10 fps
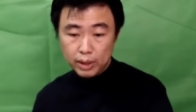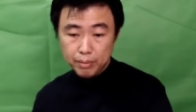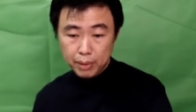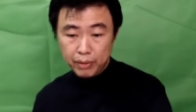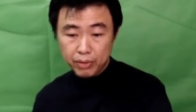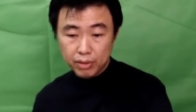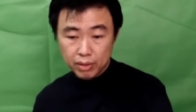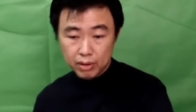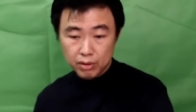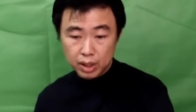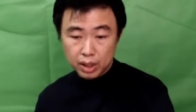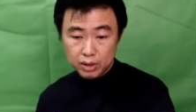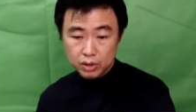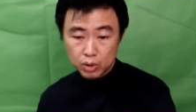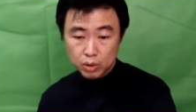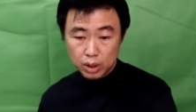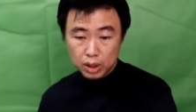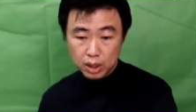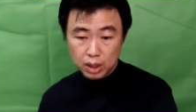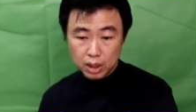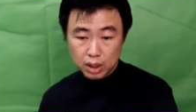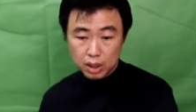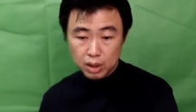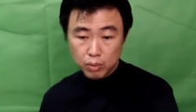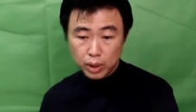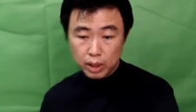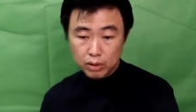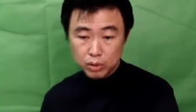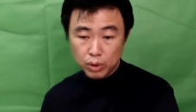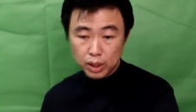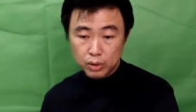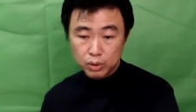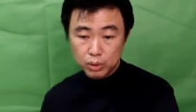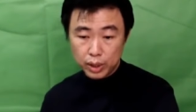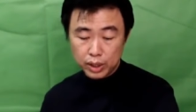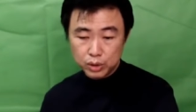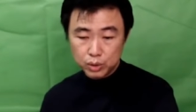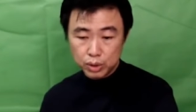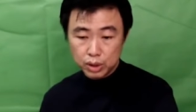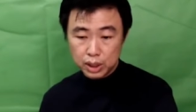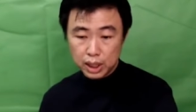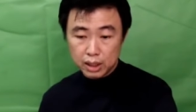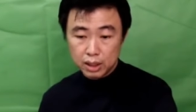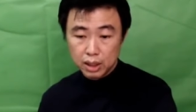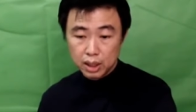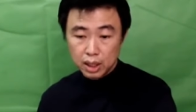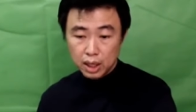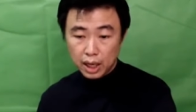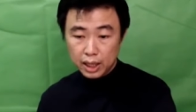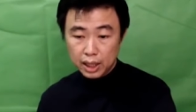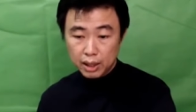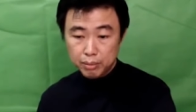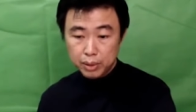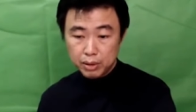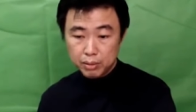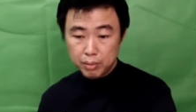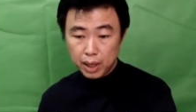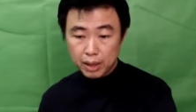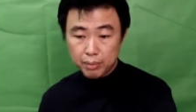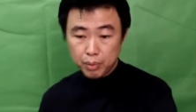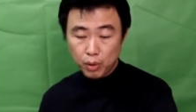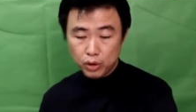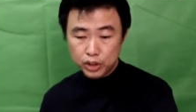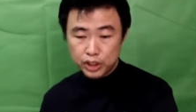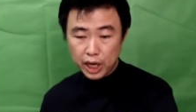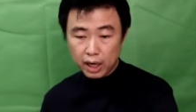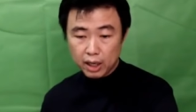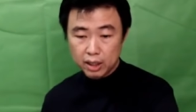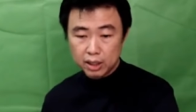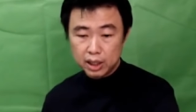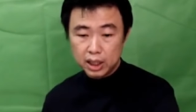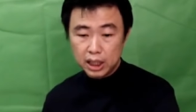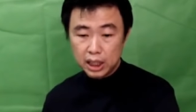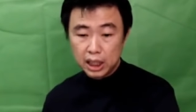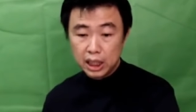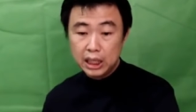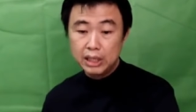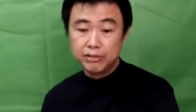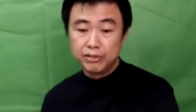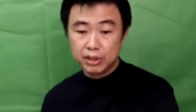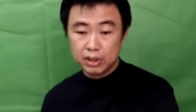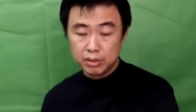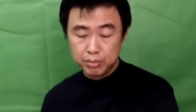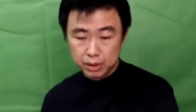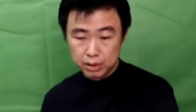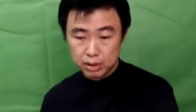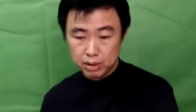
Man, Right. So, uh, what else could I do to ensure that I can meet my project deliverable?